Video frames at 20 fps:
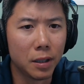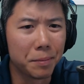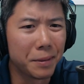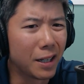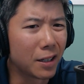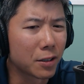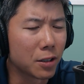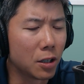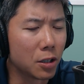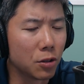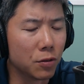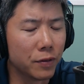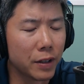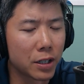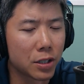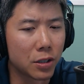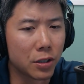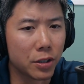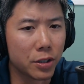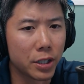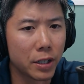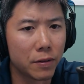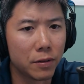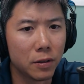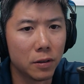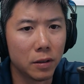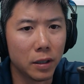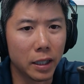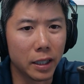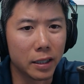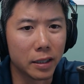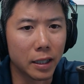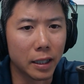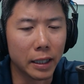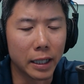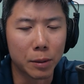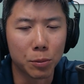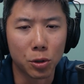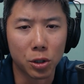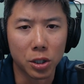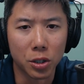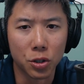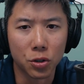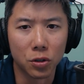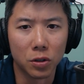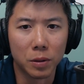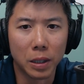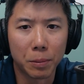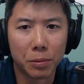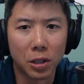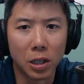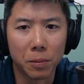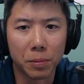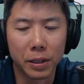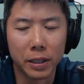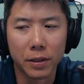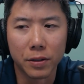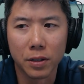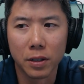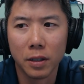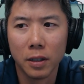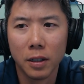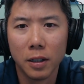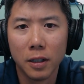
I'm not a condo investor in general. I, I like more control of my properties.